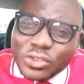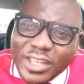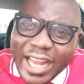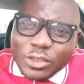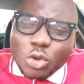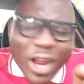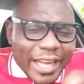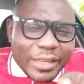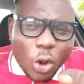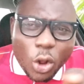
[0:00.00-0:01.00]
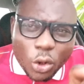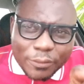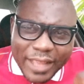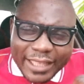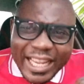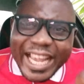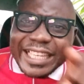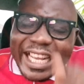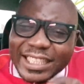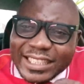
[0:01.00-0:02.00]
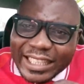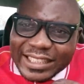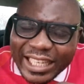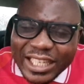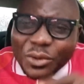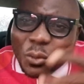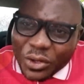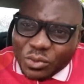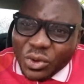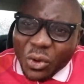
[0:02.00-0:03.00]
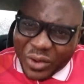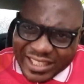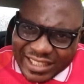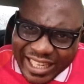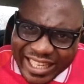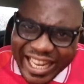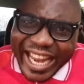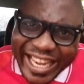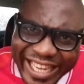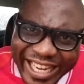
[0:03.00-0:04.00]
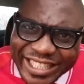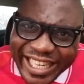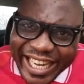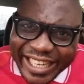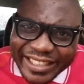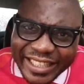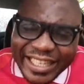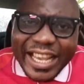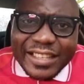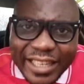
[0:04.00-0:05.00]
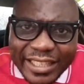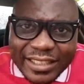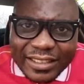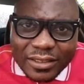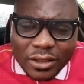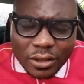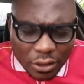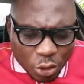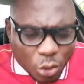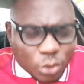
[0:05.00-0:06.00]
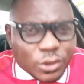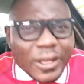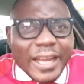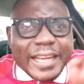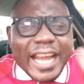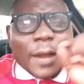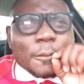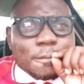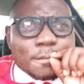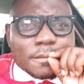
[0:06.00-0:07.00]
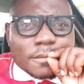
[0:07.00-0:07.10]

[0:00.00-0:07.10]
You see that? You had all of that. That is exactly what we are seeing in Nigeria, isn't it? Good. Now,